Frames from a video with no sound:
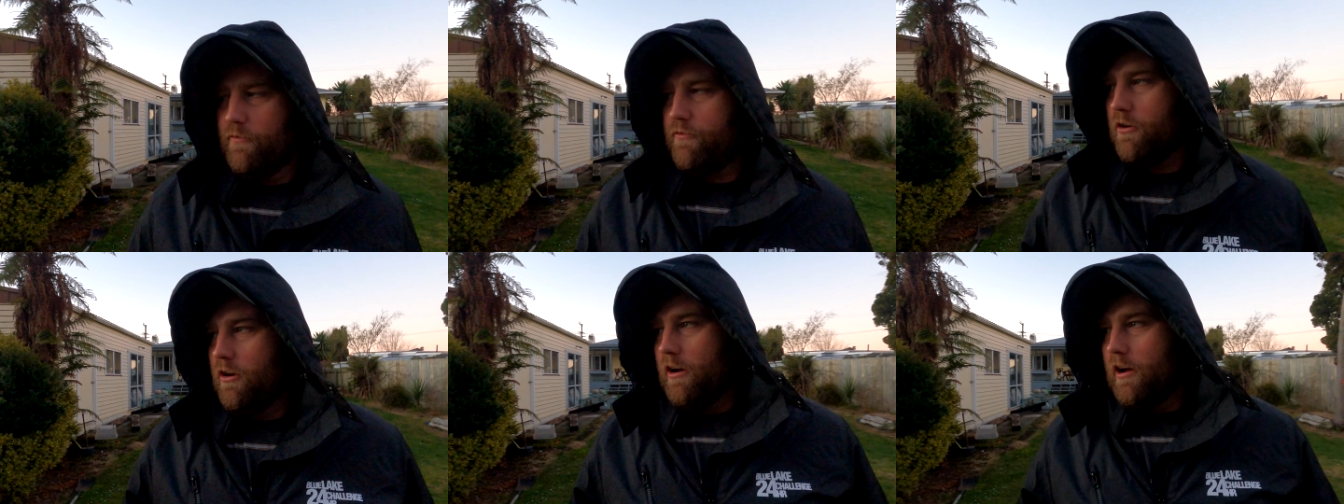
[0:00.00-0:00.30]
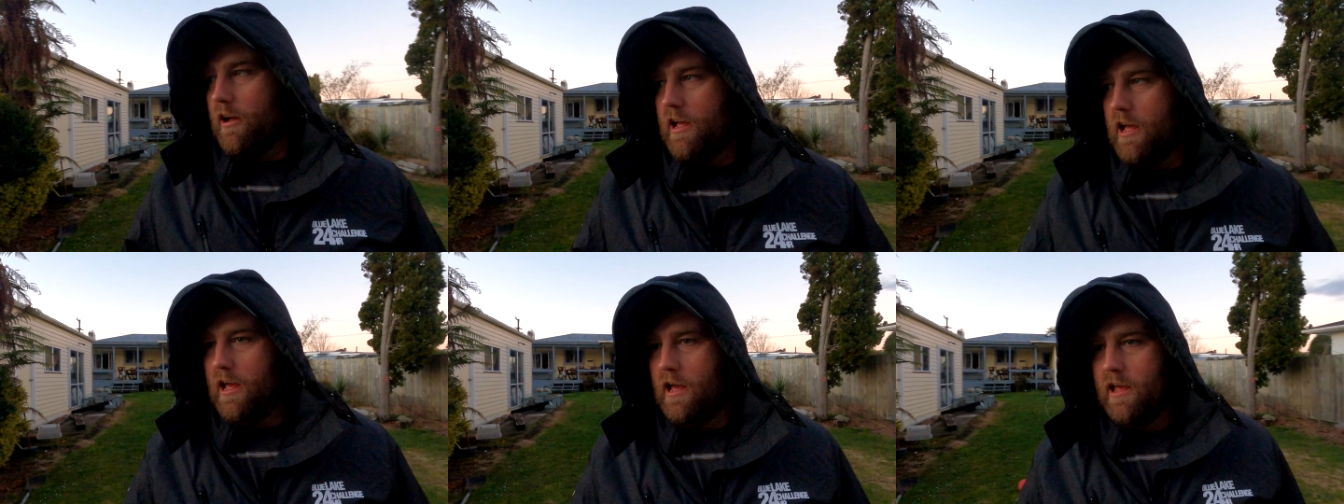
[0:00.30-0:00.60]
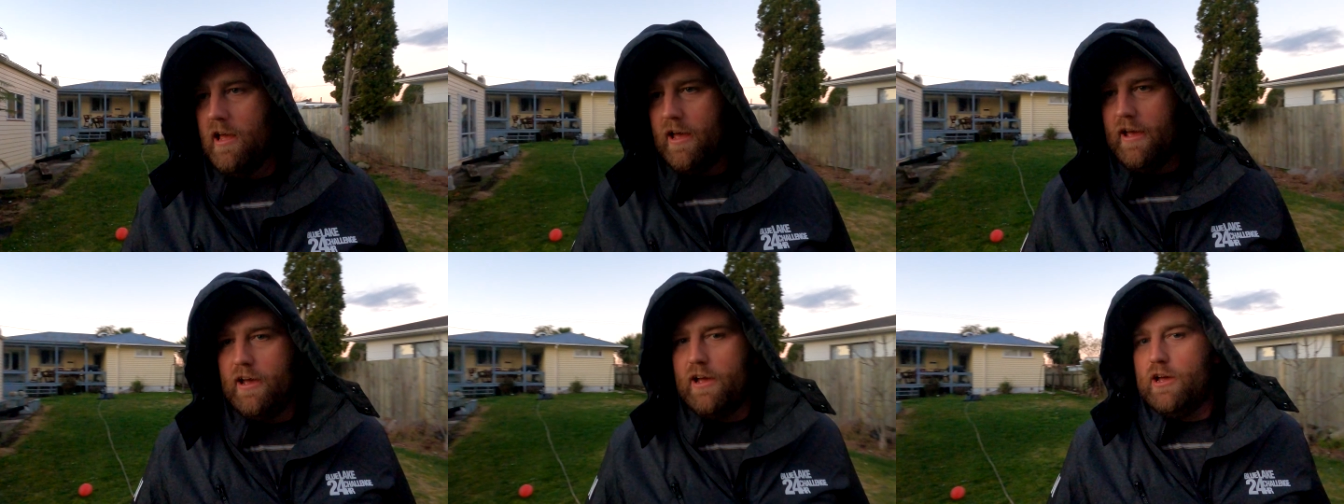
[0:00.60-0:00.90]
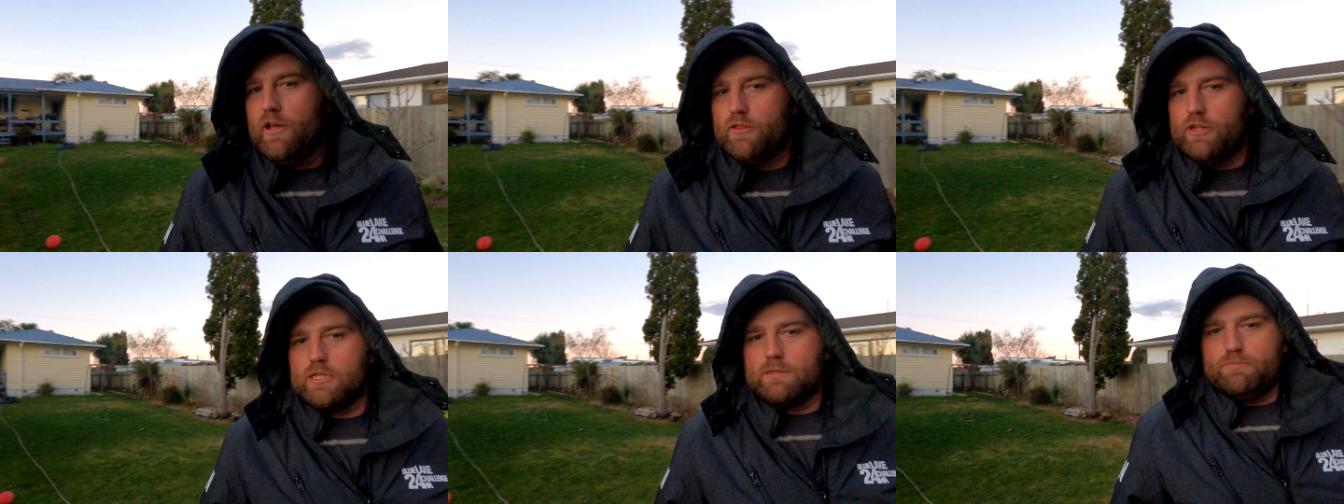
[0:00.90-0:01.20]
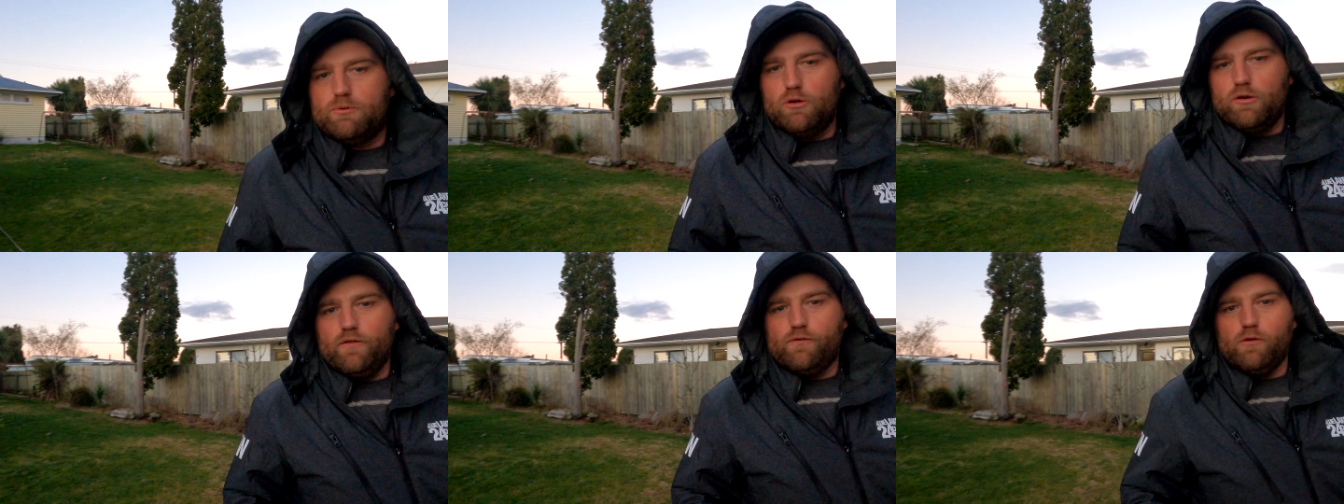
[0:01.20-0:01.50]
We've got
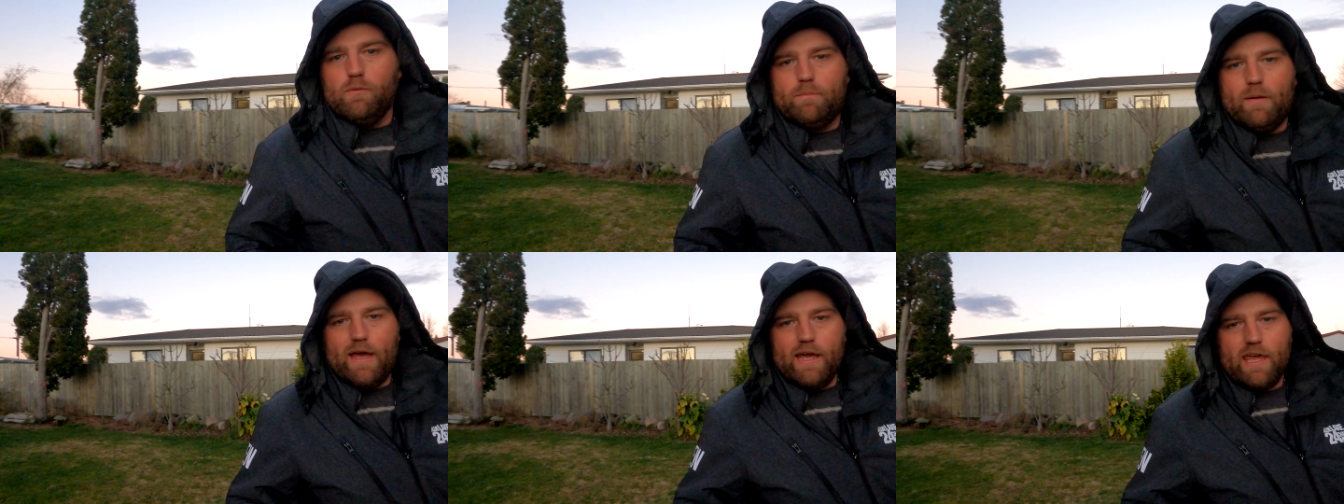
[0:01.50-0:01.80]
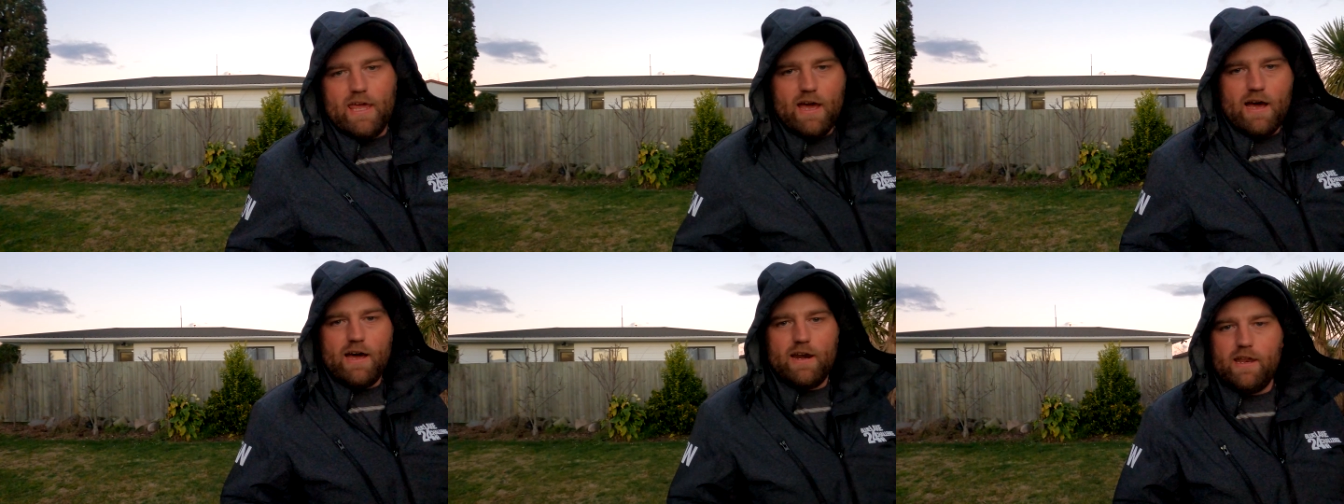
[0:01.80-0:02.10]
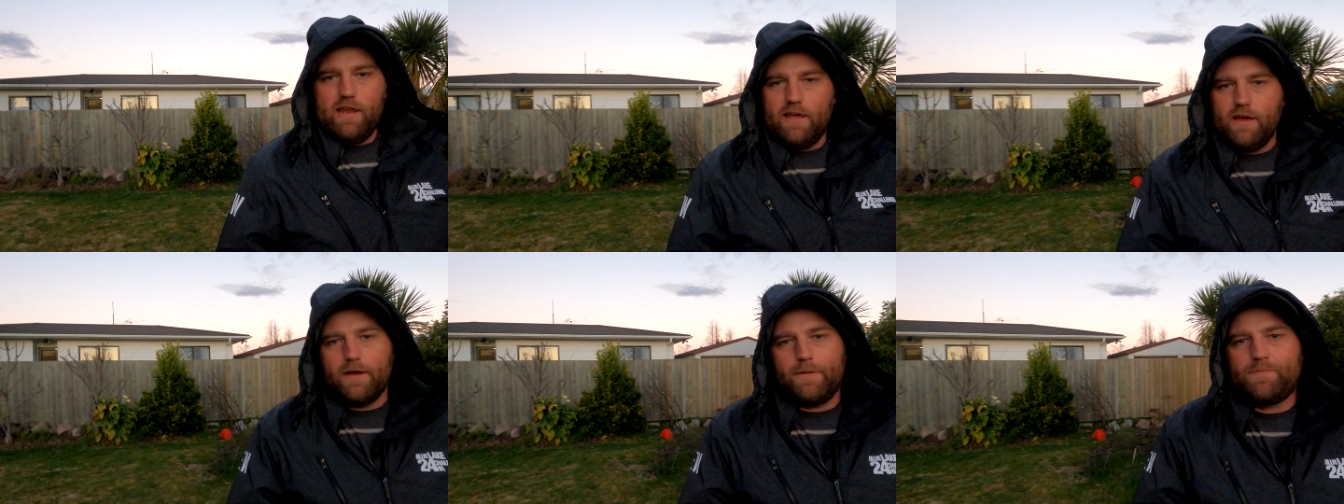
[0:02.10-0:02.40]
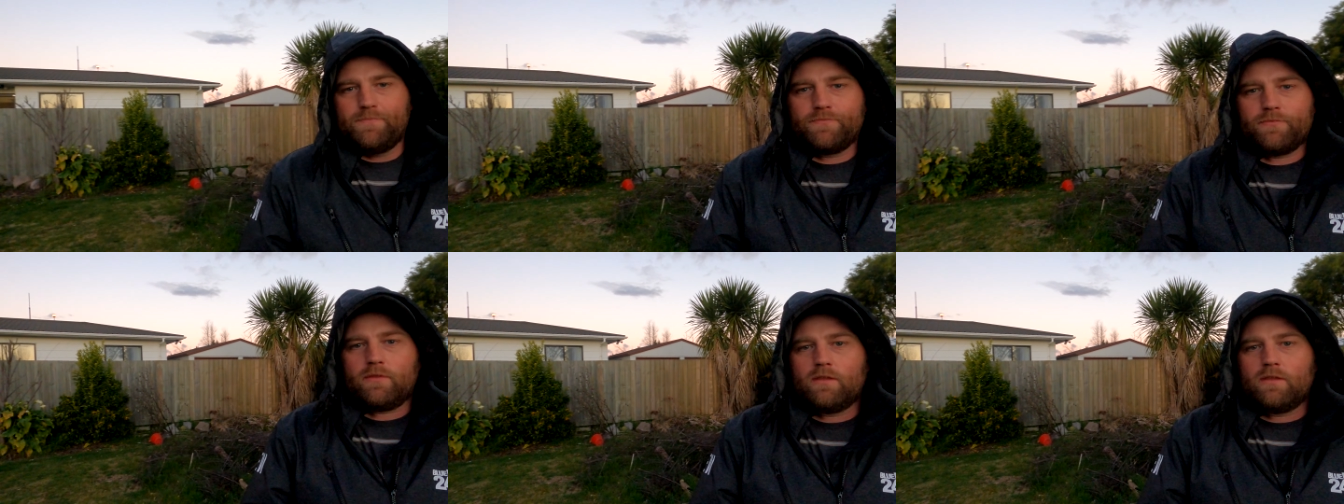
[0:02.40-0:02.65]
this beautiful backyard here